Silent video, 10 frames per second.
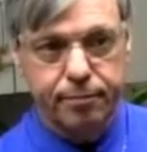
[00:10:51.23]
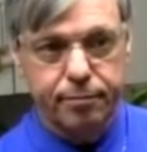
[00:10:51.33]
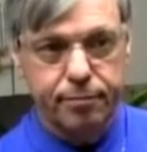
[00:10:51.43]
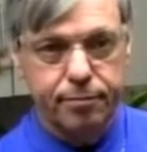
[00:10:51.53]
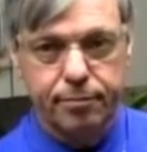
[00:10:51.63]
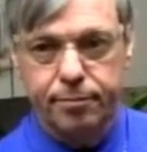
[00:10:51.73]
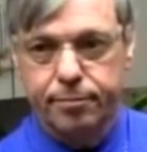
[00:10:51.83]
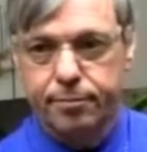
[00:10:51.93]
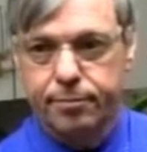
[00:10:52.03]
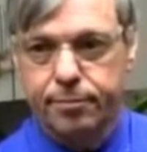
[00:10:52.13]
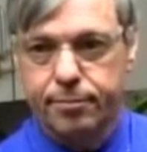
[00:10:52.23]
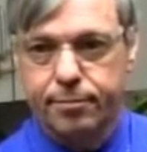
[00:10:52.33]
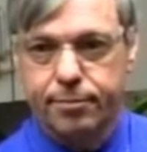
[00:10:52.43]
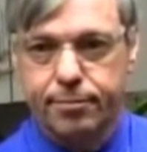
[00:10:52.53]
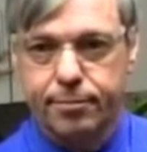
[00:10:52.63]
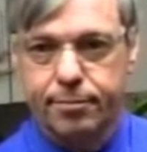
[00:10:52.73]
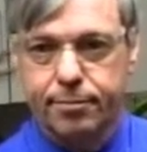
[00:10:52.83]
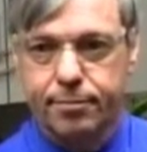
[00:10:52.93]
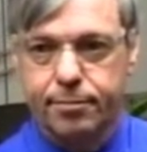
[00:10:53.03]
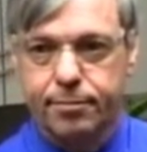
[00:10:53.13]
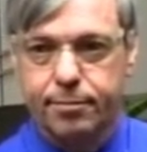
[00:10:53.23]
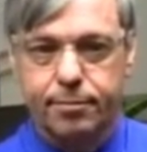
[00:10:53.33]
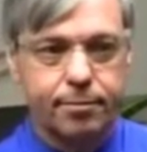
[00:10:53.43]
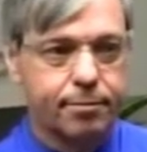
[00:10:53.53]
Nobody speaks.